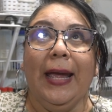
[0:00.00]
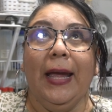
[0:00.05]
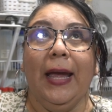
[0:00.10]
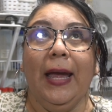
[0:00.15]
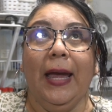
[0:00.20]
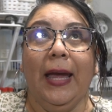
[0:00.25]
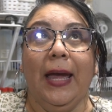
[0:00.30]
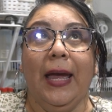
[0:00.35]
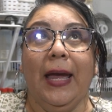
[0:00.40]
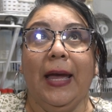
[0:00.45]

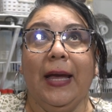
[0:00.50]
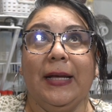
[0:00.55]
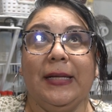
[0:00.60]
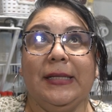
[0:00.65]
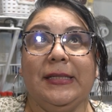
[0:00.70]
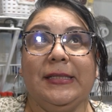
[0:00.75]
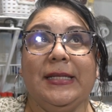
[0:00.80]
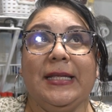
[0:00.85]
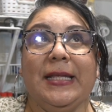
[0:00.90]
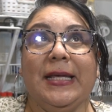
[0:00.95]

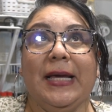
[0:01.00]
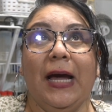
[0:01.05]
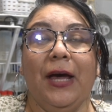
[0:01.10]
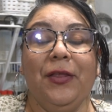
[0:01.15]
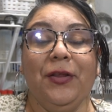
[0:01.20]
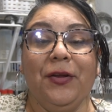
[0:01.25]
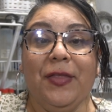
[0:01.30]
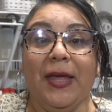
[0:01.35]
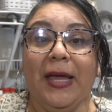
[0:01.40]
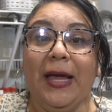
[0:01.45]
And the
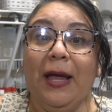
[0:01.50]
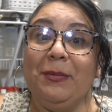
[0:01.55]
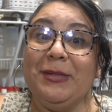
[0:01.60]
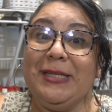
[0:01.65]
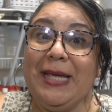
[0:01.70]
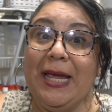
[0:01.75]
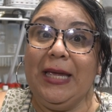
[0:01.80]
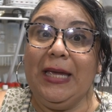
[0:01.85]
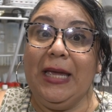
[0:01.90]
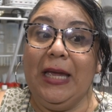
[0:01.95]
other thing I'm
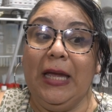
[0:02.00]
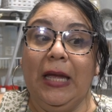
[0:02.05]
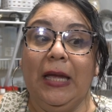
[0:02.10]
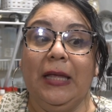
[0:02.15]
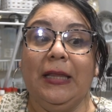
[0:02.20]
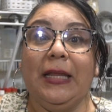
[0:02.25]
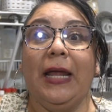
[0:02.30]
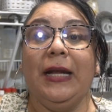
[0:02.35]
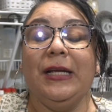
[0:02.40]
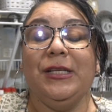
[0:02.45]

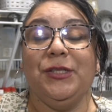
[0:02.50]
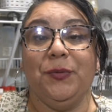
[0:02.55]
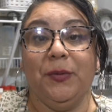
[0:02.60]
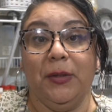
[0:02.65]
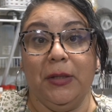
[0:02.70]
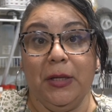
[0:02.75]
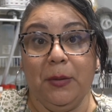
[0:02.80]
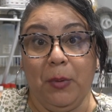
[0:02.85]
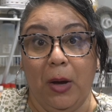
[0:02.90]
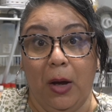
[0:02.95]
taking that is
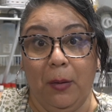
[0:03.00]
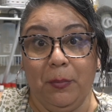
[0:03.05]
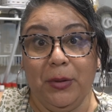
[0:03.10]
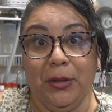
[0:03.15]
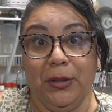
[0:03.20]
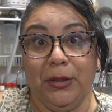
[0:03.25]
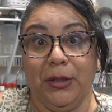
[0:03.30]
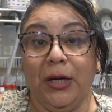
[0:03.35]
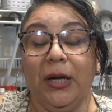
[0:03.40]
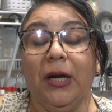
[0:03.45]
really
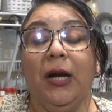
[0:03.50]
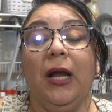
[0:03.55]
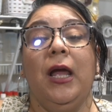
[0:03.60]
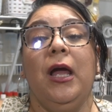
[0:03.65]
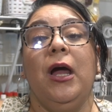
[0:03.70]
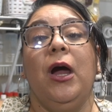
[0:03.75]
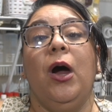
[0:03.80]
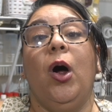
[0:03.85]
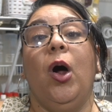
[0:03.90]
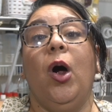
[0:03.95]
popular
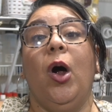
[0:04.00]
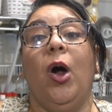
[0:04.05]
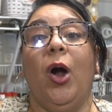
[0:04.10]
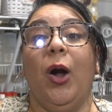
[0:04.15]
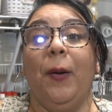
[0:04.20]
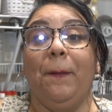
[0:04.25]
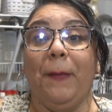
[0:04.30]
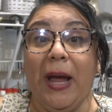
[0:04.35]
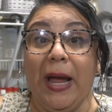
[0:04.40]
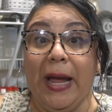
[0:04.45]

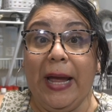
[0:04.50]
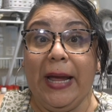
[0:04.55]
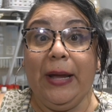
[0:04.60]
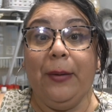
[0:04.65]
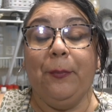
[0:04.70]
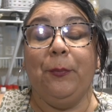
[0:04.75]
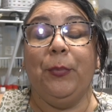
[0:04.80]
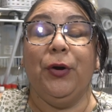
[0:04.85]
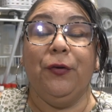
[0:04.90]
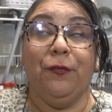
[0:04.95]
are
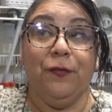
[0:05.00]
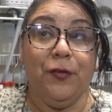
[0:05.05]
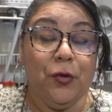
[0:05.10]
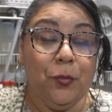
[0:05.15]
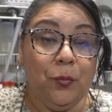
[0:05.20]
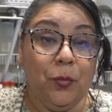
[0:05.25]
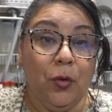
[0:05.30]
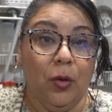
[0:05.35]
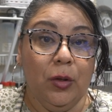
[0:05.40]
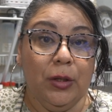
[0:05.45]
my
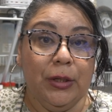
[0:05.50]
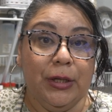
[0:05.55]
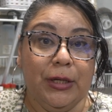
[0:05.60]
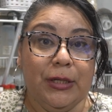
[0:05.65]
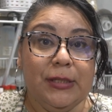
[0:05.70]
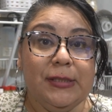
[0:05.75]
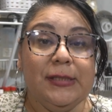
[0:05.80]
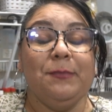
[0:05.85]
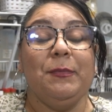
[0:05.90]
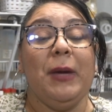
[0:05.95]
perfume
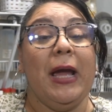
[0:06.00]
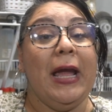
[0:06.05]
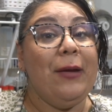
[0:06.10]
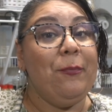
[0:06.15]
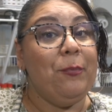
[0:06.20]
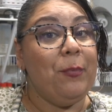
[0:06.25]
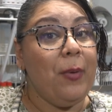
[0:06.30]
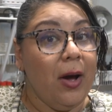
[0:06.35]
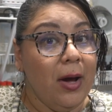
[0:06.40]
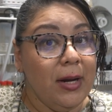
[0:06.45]
rollers, my
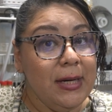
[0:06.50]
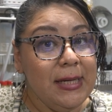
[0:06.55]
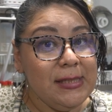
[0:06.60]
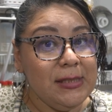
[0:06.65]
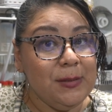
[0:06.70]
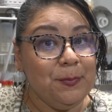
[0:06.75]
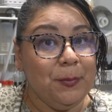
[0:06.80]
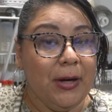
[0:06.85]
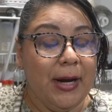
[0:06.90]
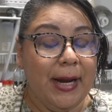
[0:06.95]
body
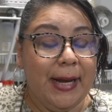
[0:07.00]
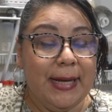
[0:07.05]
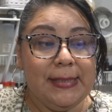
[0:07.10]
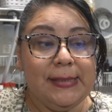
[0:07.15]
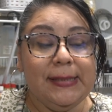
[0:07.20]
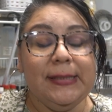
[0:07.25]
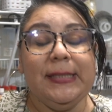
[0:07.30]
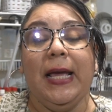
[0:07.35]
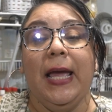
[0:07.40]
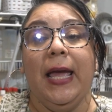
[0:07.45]

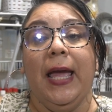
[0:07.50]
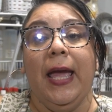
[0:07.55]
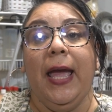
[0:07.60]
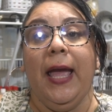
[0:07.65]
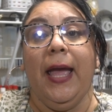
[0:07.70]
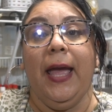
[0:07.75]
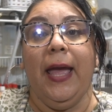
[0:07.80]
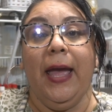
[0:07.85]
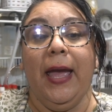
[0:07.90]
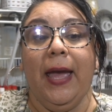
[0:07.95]
sprays,
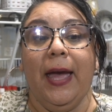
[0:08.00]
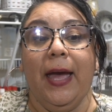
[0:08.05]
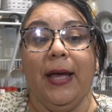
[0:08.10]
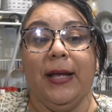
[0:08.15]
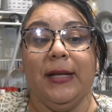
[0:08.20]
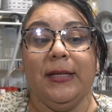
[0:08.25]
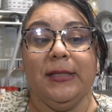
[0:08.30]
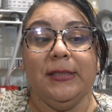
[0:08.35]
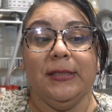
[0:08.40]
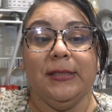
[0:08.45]

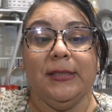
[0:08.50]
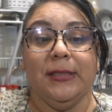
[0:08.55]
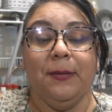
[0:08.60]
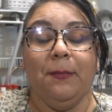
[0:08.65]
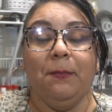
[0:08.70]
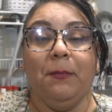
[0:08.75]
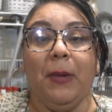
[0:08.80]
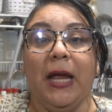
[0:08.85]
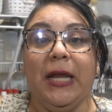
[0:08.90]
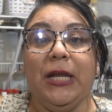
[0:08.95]
and
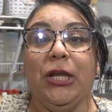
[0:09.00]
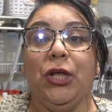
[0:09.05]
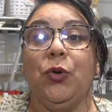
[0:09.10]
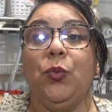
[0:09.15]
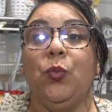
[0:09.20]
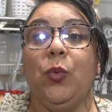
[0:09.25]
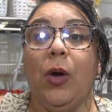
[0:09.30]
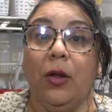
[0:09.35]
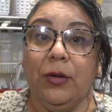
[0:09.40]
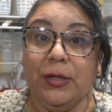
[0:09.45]
my
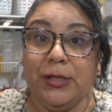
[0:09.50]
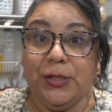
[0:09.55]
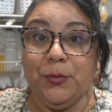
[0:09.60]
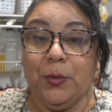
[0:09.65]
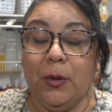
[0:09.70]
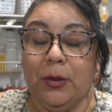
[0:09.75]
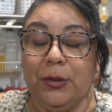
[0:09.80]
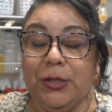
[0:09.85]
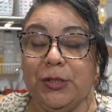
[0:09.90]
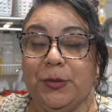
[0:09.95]
new wellness
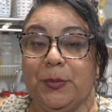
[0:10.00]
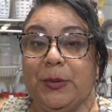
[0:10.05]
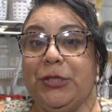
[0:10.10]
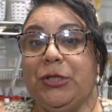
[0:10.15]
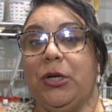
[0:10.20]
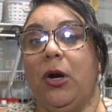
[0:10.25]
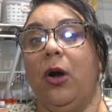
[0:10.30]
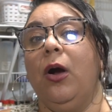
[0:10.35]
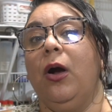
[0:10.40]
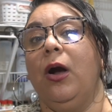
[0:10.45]
rollers,
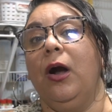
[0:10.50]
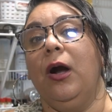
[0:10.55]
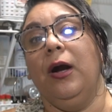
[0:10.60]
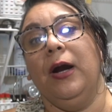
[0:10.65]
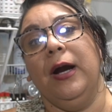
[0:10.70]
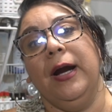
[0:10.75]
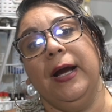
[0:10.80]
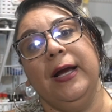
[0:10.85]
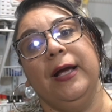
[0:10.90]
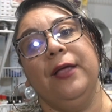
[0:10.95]
which
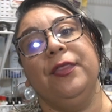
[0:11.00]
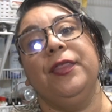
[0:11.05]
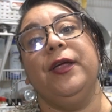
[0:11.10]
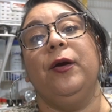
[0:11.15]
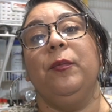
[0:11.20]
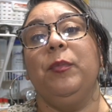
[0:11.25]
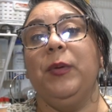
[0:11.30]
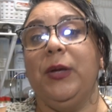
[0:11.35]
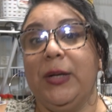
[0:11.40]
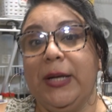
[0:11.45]
are
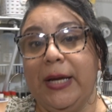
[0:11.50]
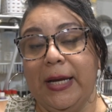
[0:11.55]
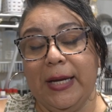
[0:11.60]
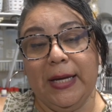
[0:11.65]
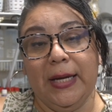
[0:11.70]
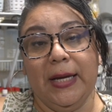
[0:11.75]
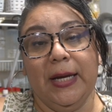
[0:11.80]
therapeutic